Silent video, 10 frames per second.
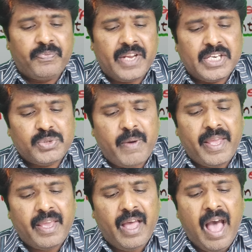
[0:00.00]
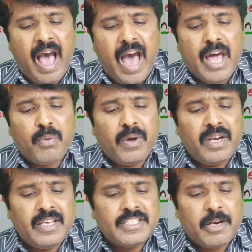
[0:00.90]
That's why
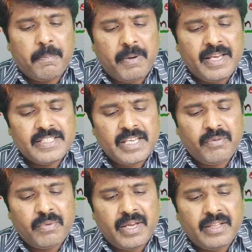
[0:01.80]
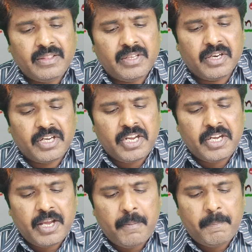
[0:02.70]
R1 is replacing with
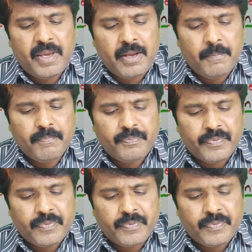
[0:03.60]
theta p.